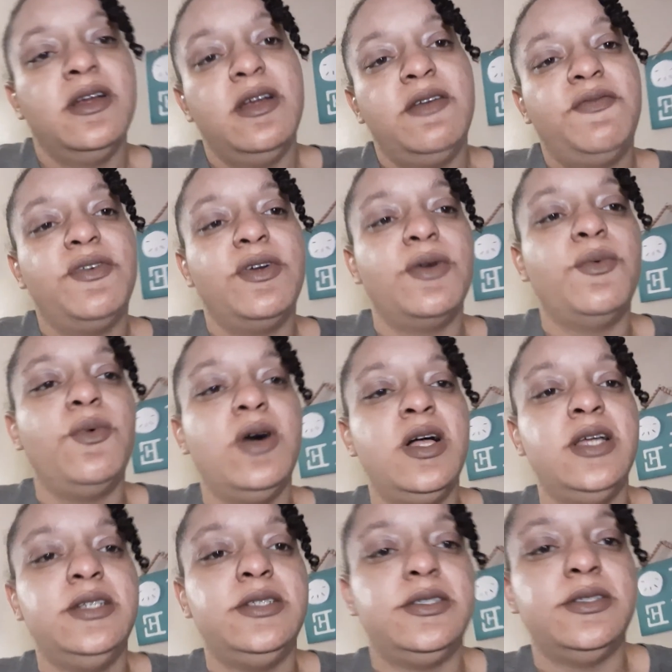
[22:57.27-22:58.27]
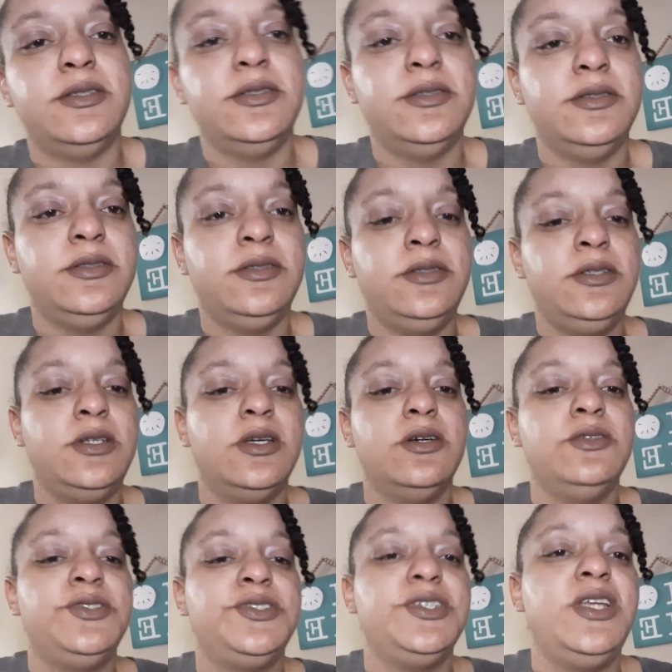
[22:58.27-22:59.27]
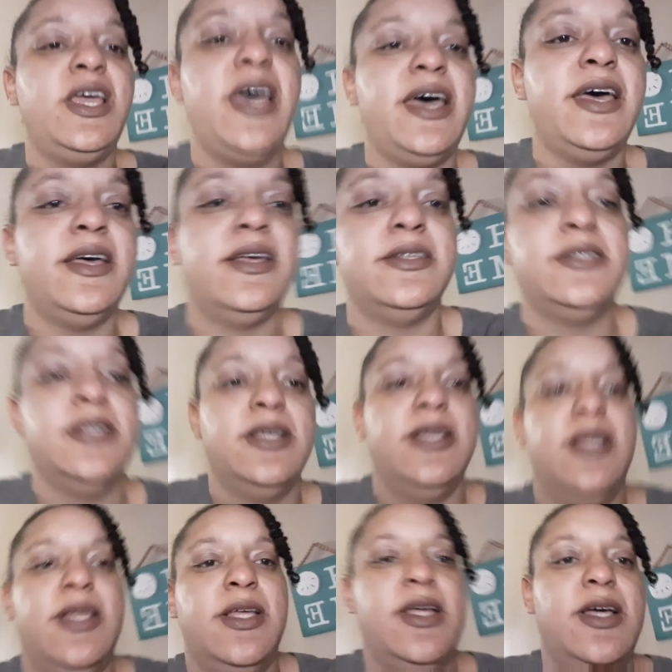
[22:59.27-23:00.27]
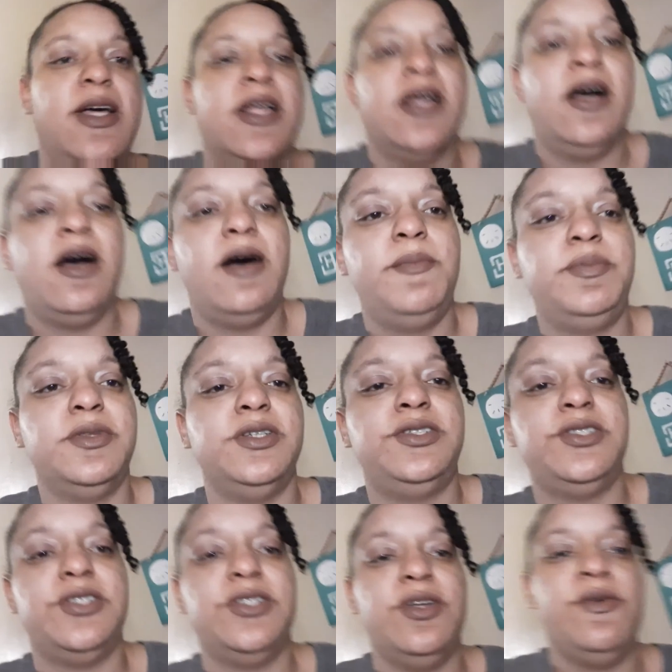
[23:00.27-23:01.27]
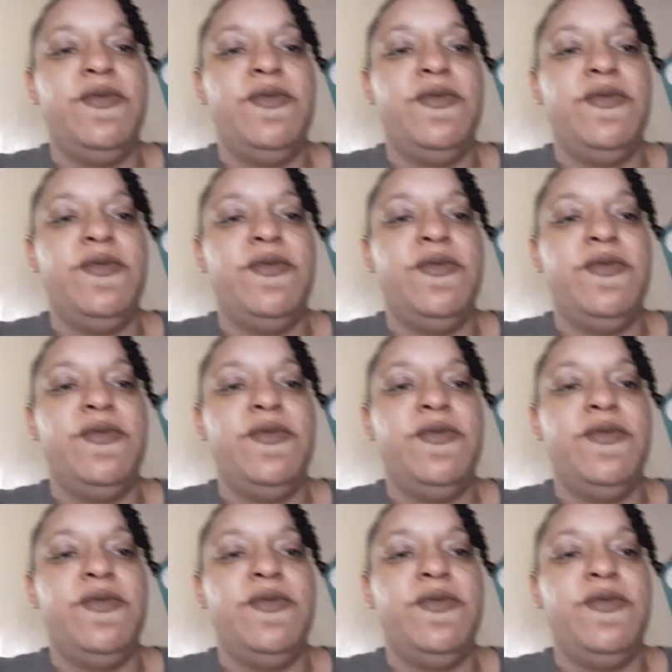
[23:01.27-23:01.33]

for what, she has accomplished so